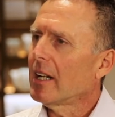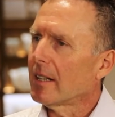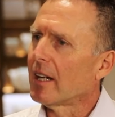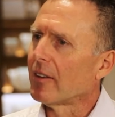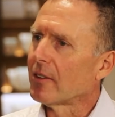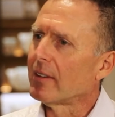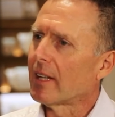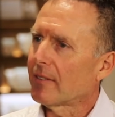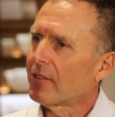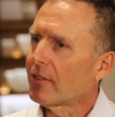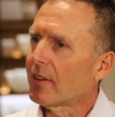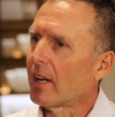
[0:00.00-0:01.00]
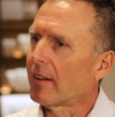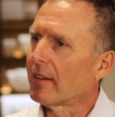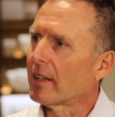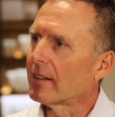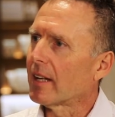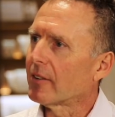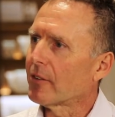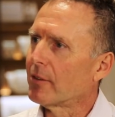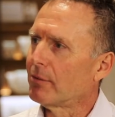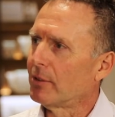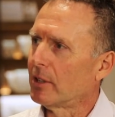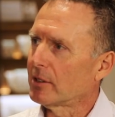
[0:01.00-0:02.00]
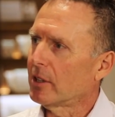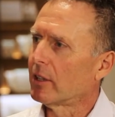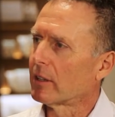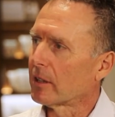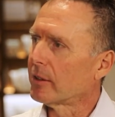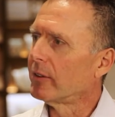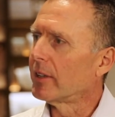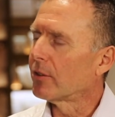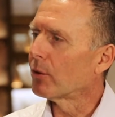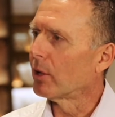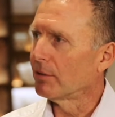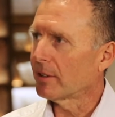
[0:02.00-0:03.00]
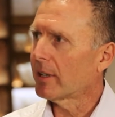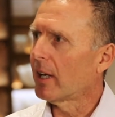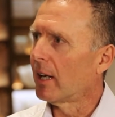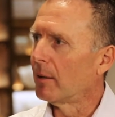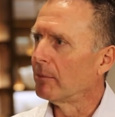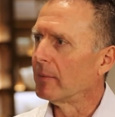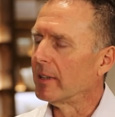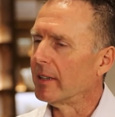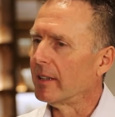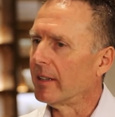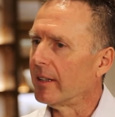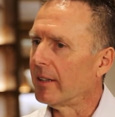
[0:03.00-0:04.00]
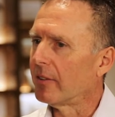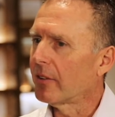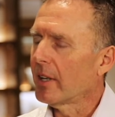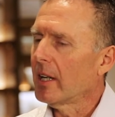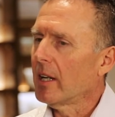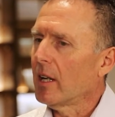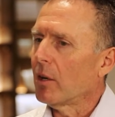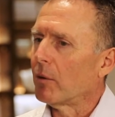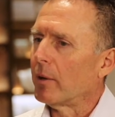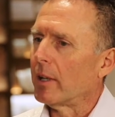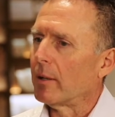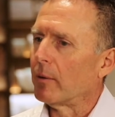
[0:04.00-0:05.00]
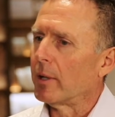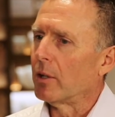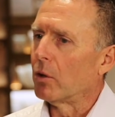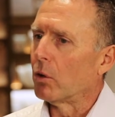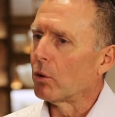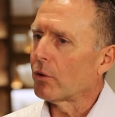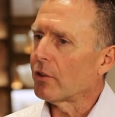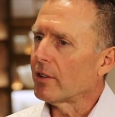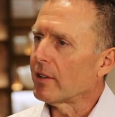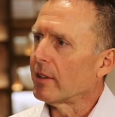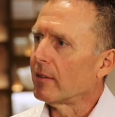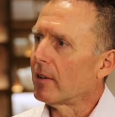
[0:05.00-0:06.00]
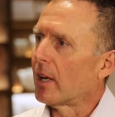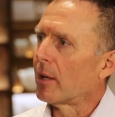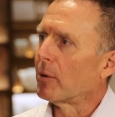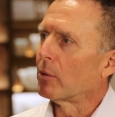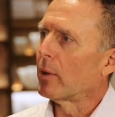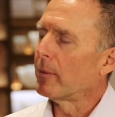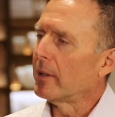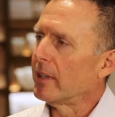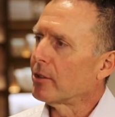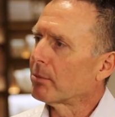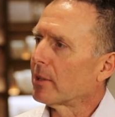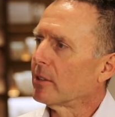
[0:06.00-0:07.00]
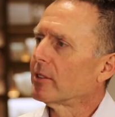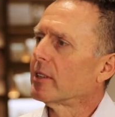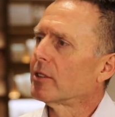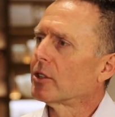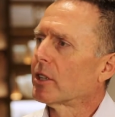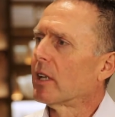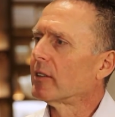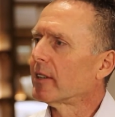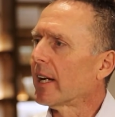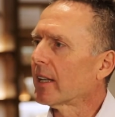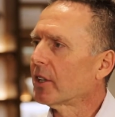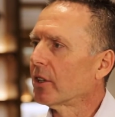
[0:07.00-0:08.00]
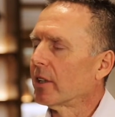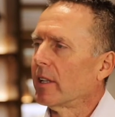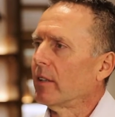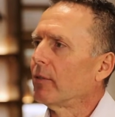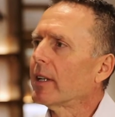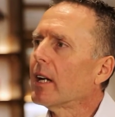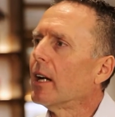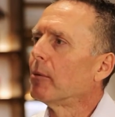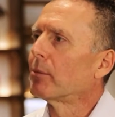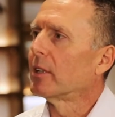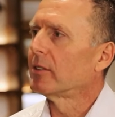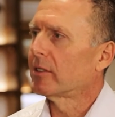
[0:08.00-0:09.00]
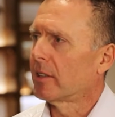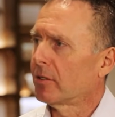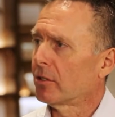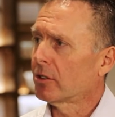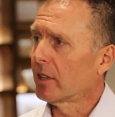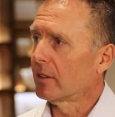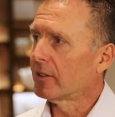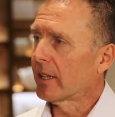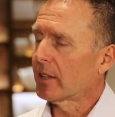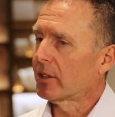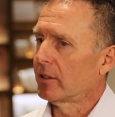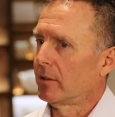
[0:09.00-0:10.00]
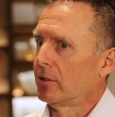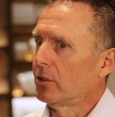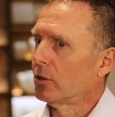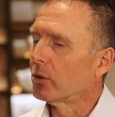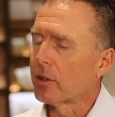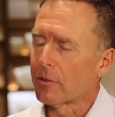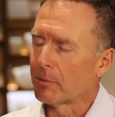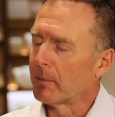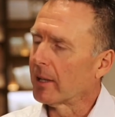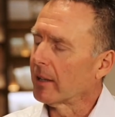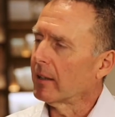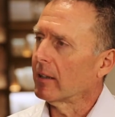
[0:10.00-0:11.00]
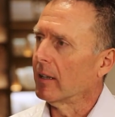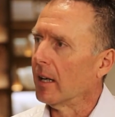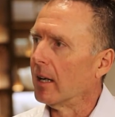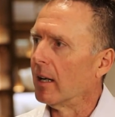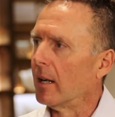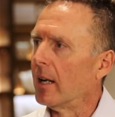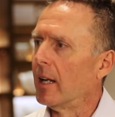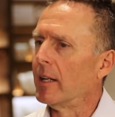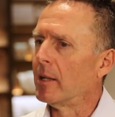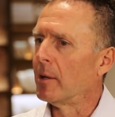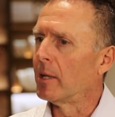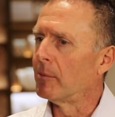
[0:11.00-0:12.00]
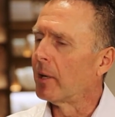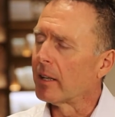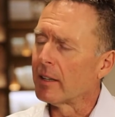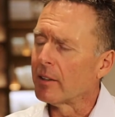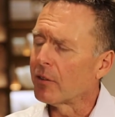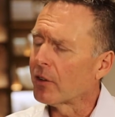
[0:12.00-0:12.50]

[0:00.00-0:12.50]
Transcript: Yes, and I think that's the first hurdle you need to overcome. Is we all sit in the environment where we need to process a transaction, and if we can't process a transaction, the store doesn't make any money.